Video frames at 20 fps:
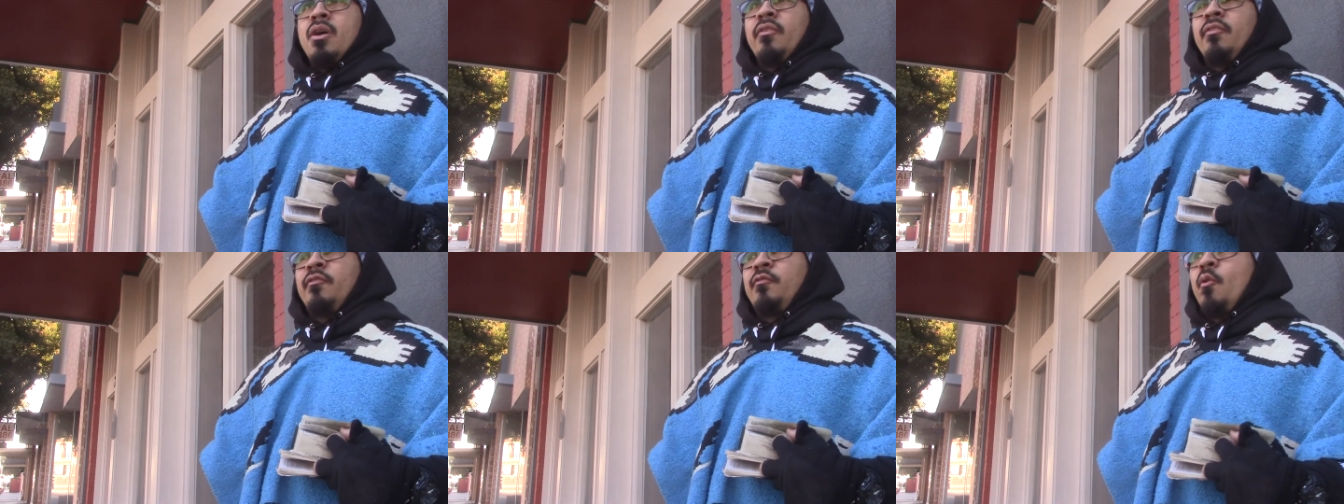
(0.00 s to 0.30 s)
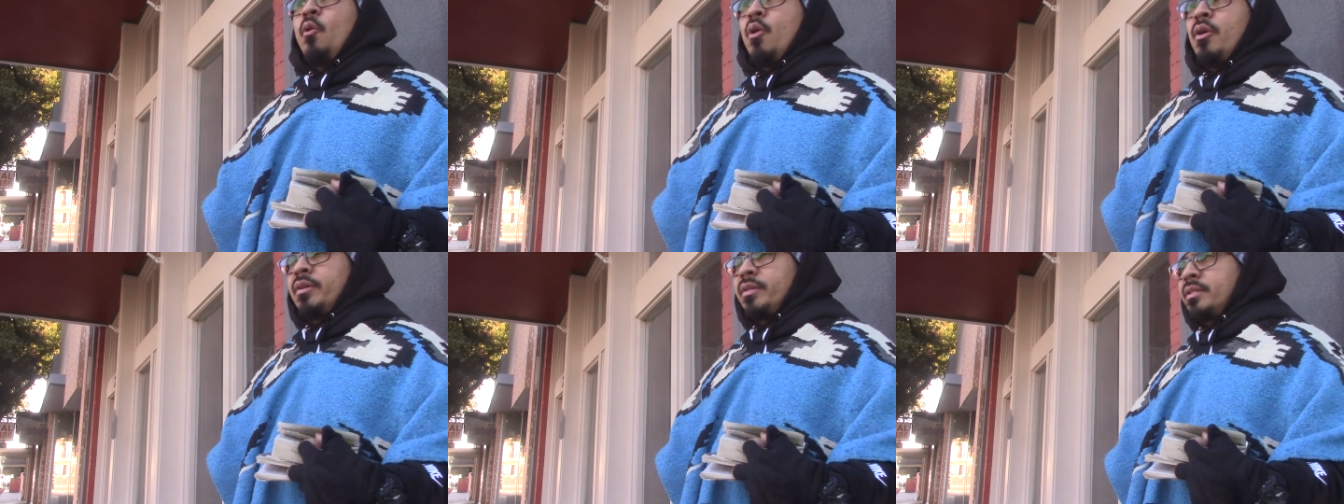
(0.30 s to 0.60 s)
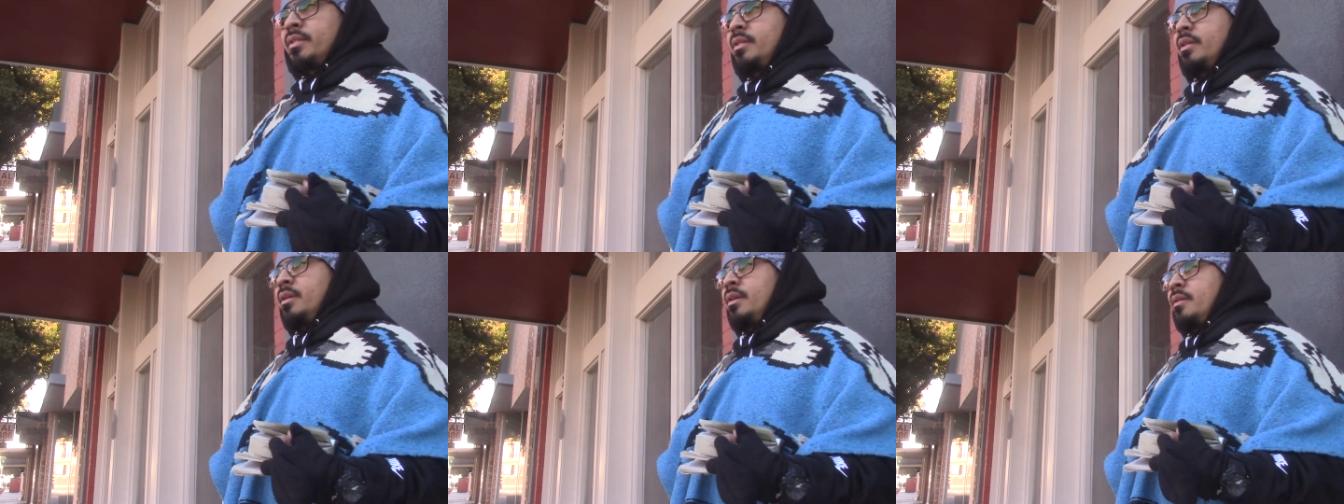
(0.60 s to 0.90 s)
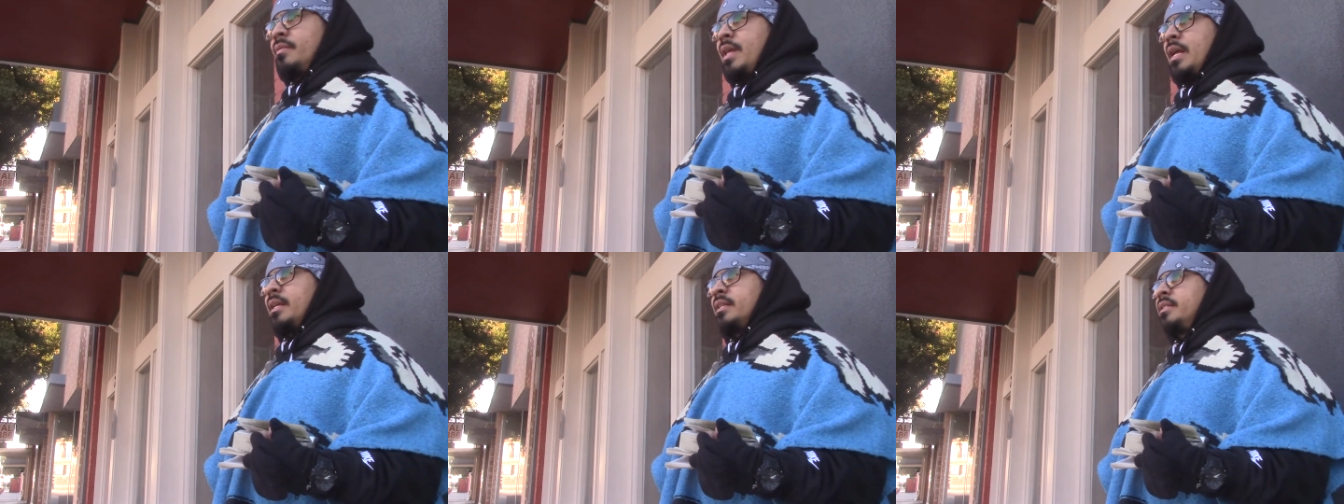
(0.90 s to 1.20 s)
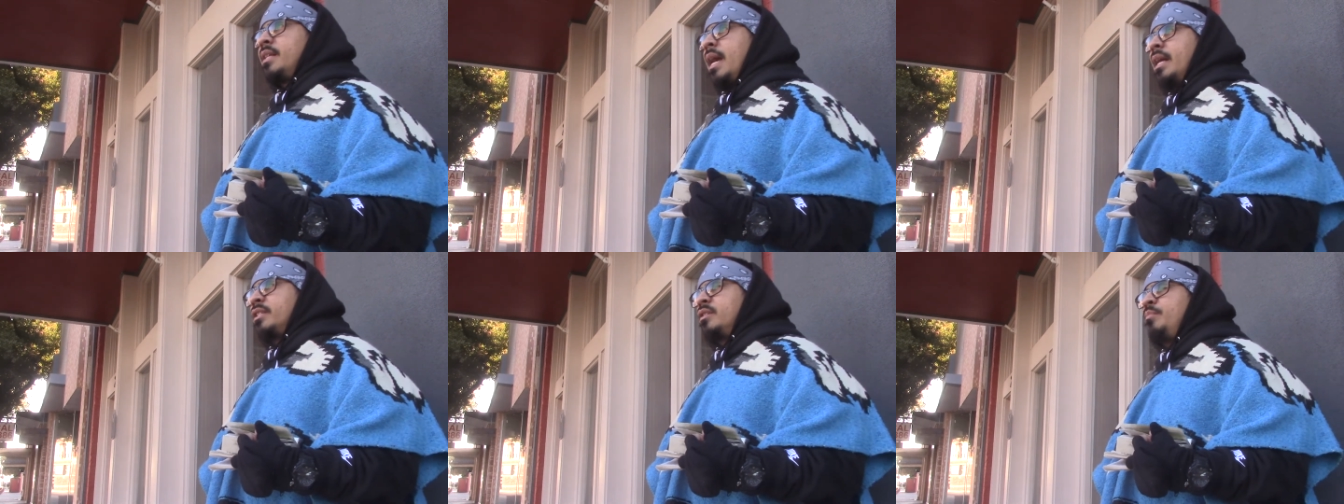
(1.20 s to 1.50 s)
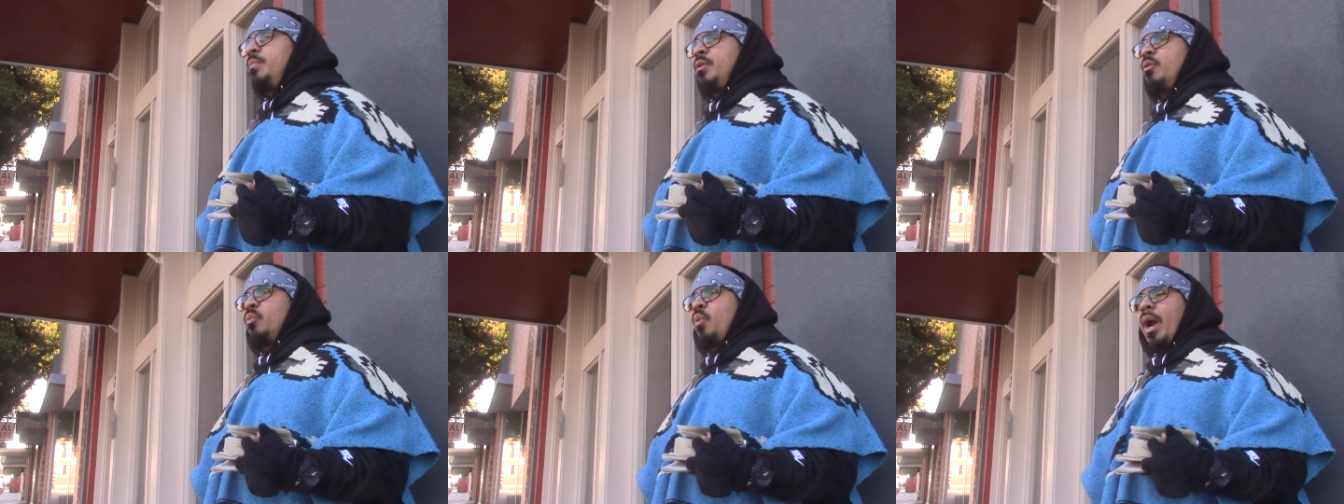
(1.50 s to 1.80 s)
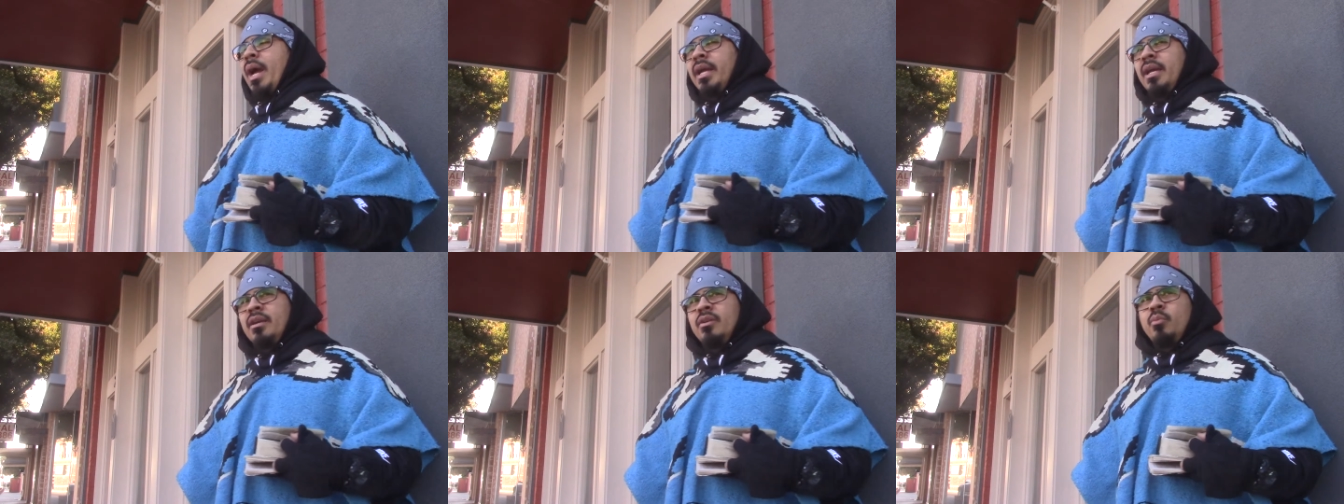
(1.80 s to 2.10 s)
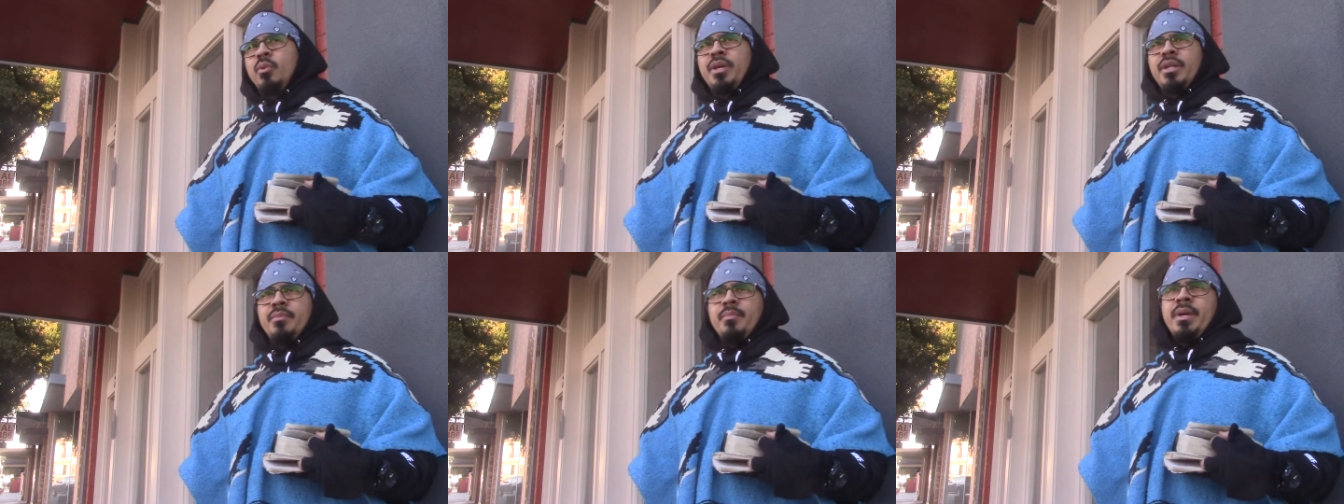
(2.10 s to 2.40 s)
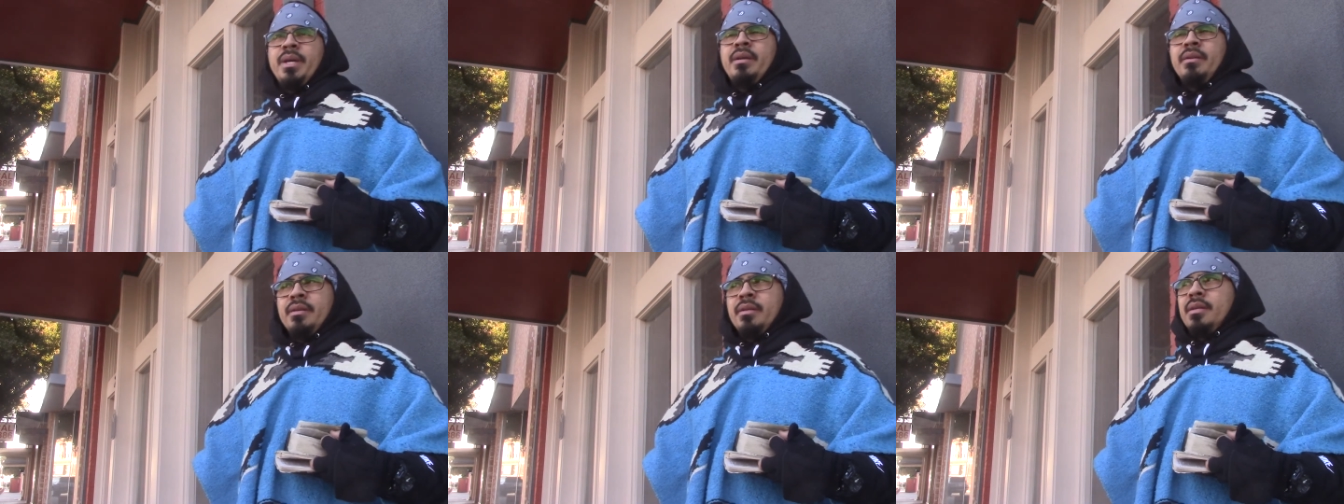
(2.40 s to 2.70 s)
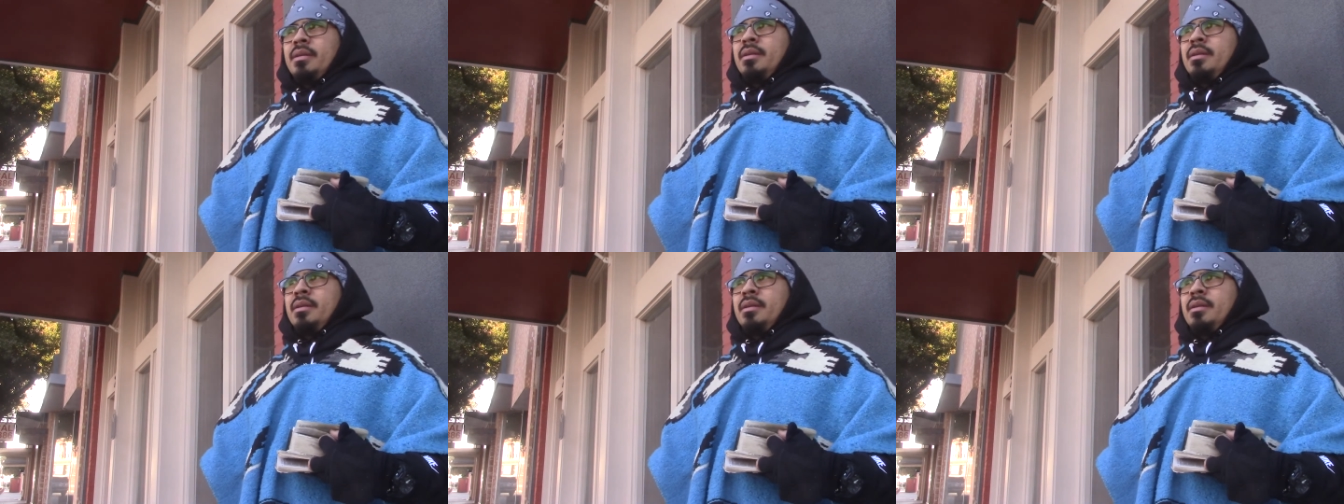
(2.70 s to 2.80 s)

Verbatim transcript: a force that is not to be reckoned with, man.